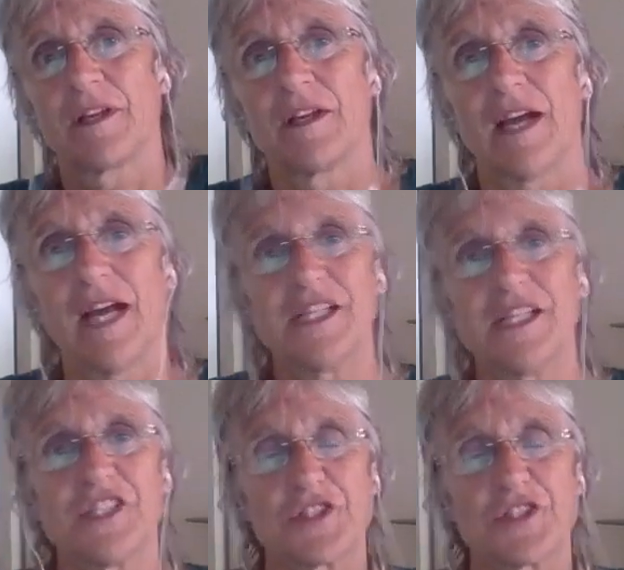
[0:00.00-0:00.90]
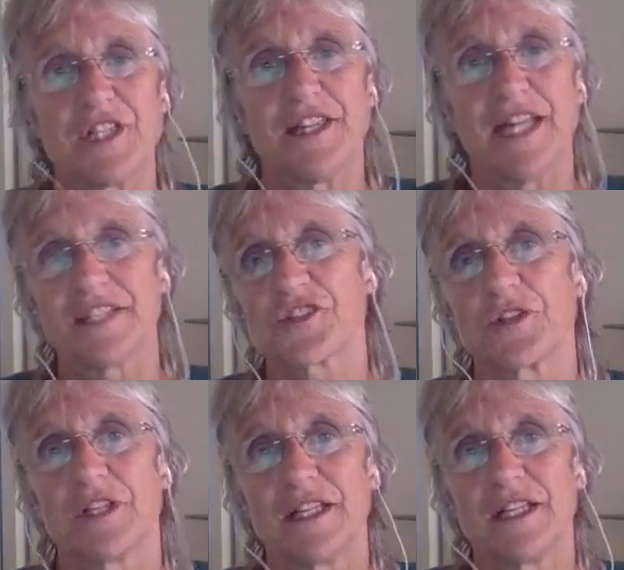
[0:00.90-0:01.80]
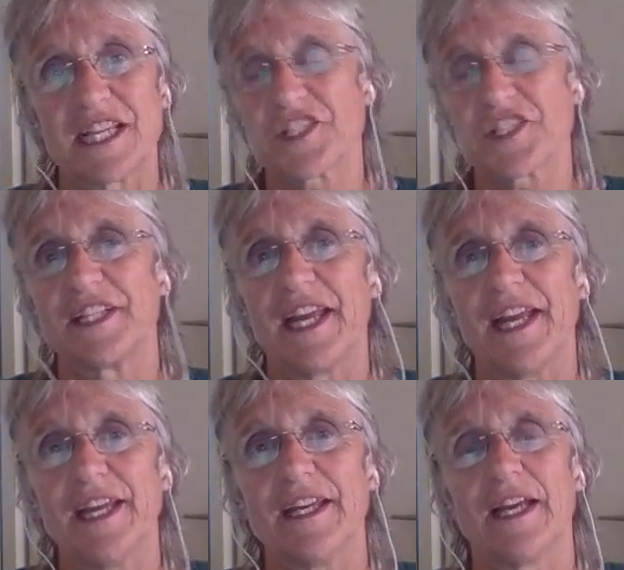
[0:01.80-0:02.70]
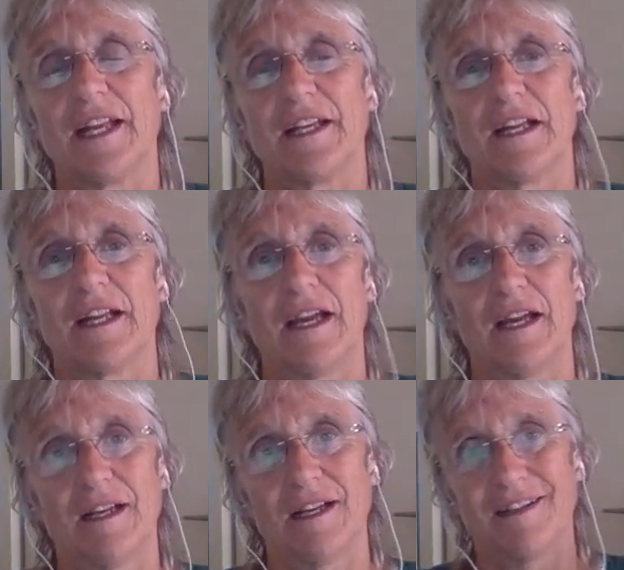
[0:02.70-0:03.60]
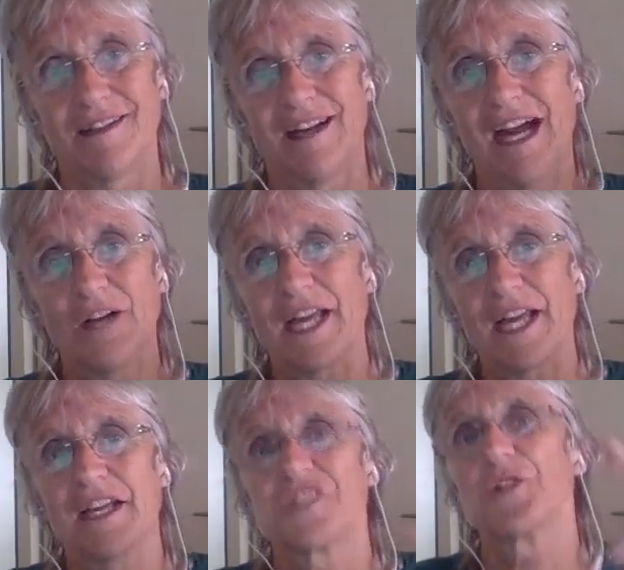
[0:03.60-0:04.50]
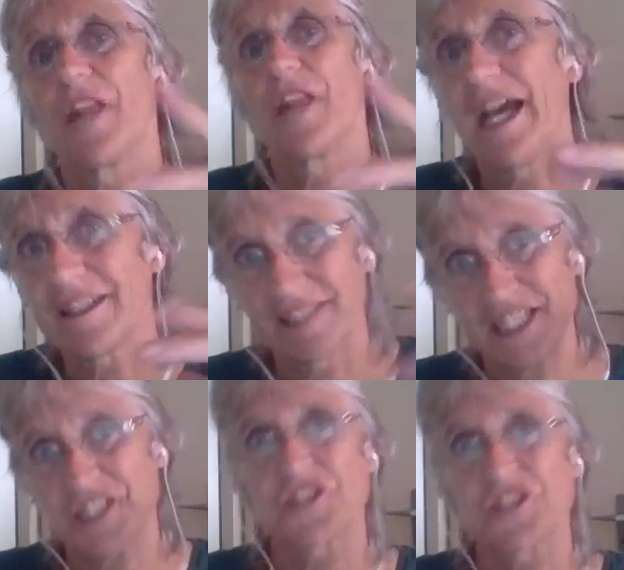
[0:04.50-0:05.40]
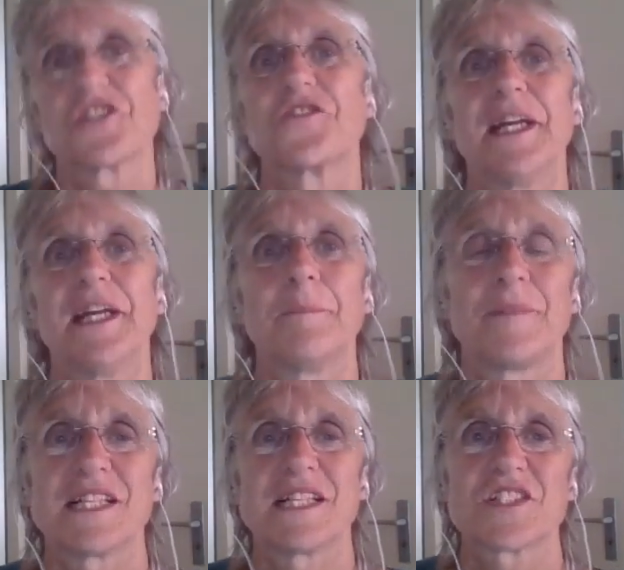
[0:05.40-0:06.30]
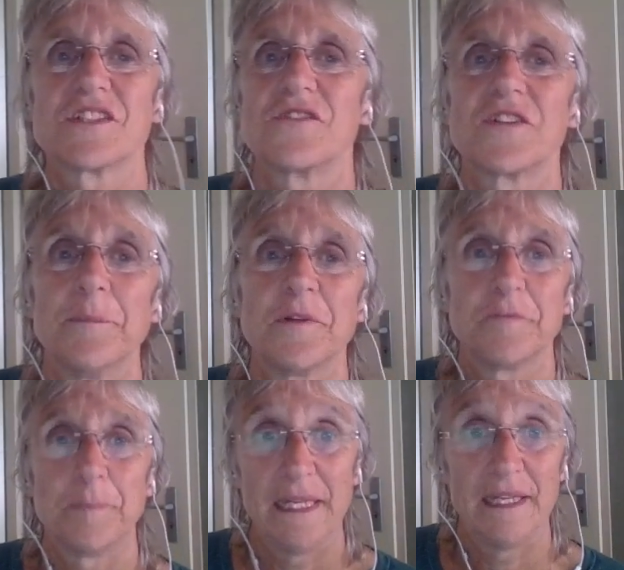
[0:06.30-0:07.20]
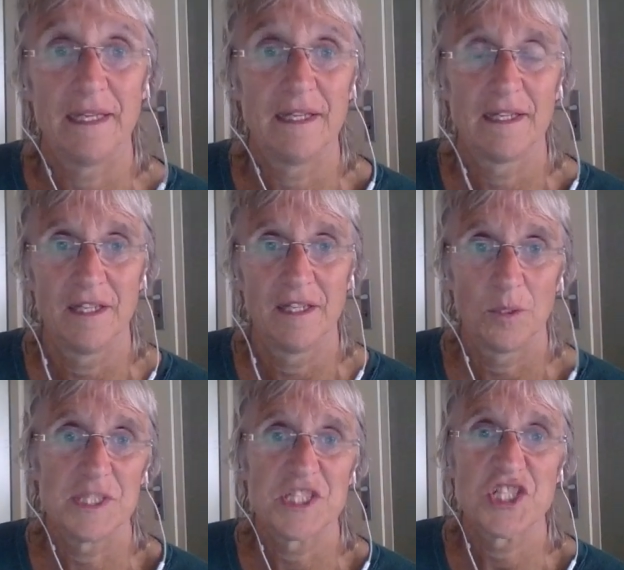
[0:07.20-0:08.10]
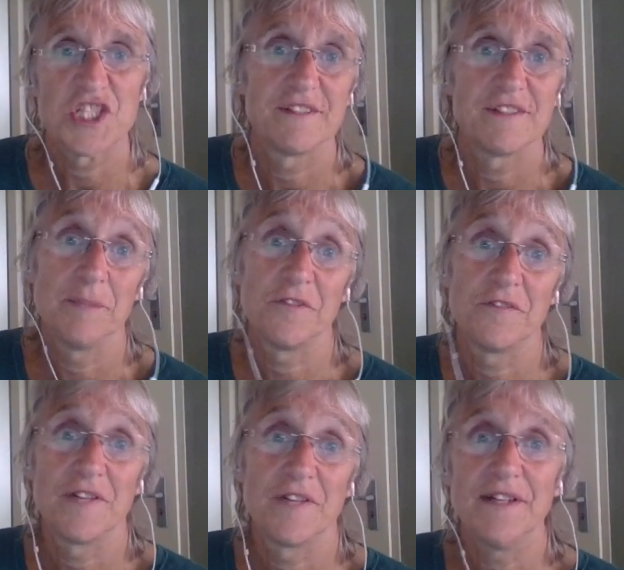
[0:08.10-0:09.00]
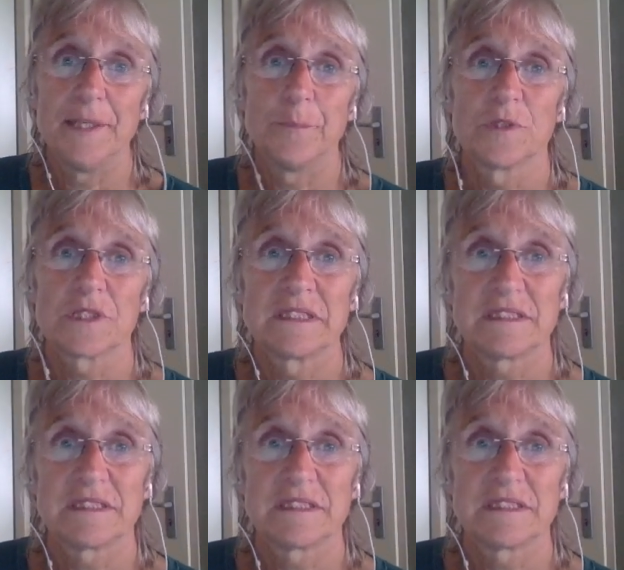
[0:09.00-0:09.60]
just did that yesterday, and how can I do that? That's the dream. That's the dream of me, which seems very important.